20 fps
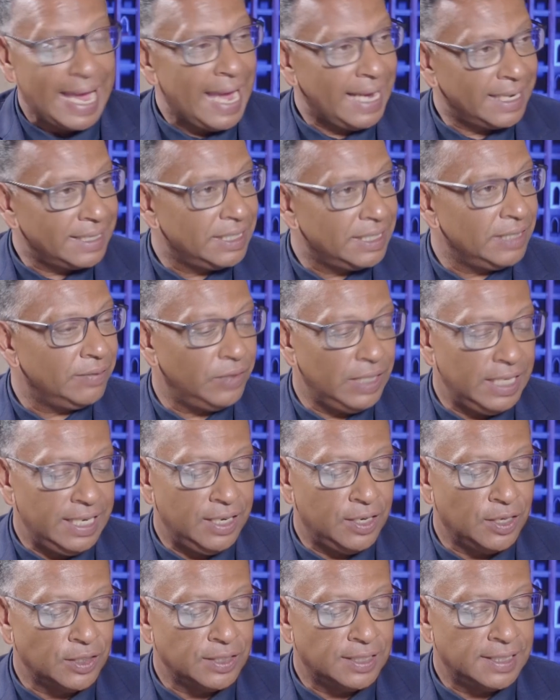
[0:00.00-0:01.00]
actively
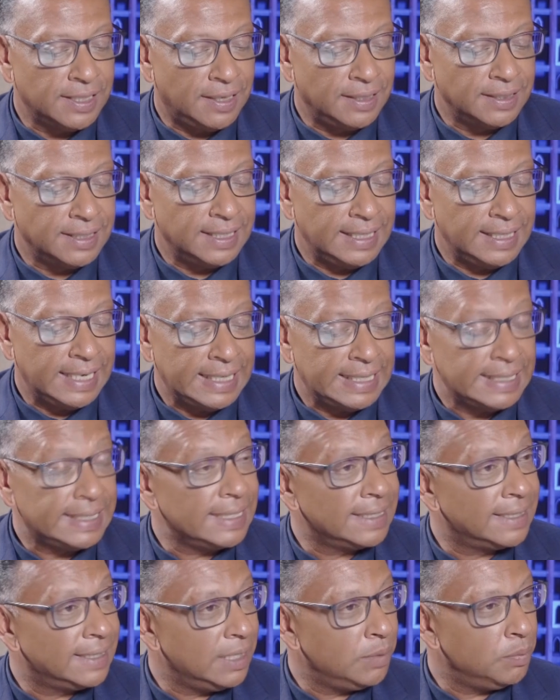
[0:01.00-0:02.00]
consulting and
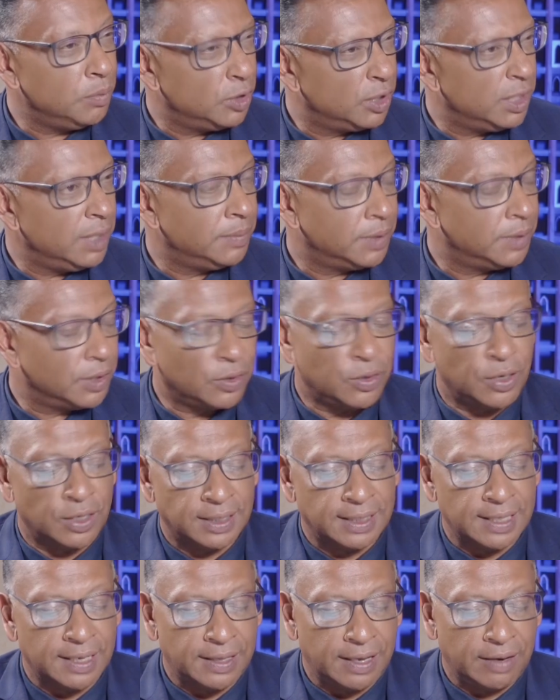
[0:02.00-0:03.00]
assisting Muslims
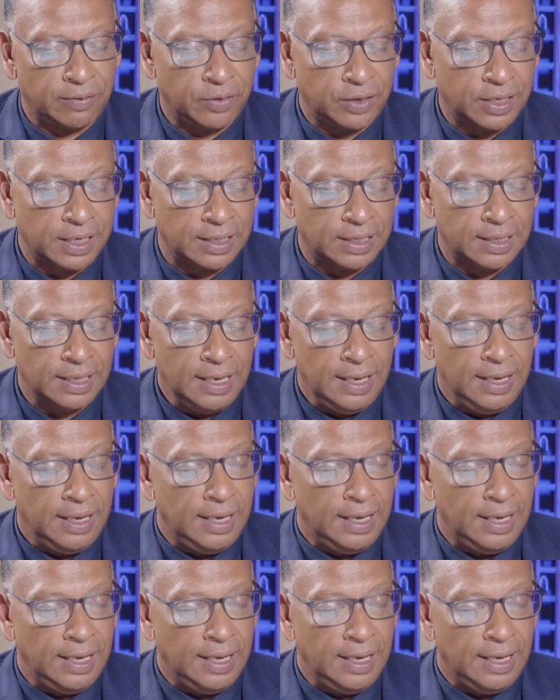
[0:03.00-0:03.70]
across South Africa